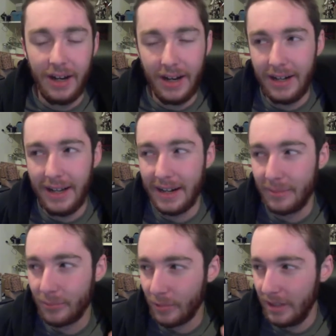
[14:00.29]
And
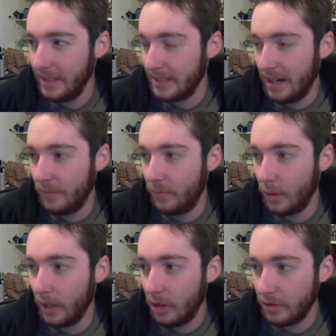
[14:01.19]
I'm really excited
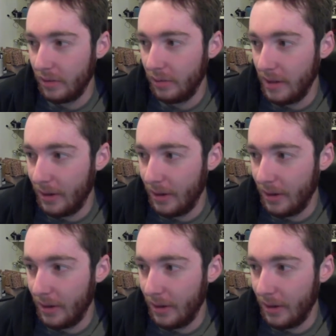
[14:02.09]
for it. Also, the